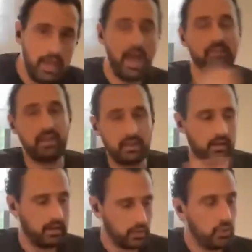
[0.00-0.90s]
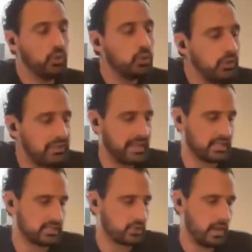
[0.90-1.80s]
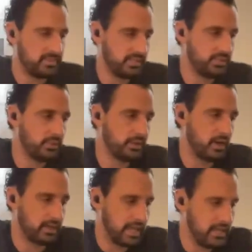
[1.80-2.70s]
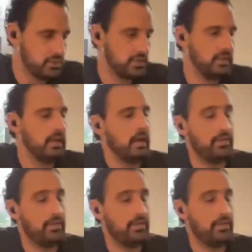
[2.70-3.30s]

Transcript: having cool things dropped into it on occasion.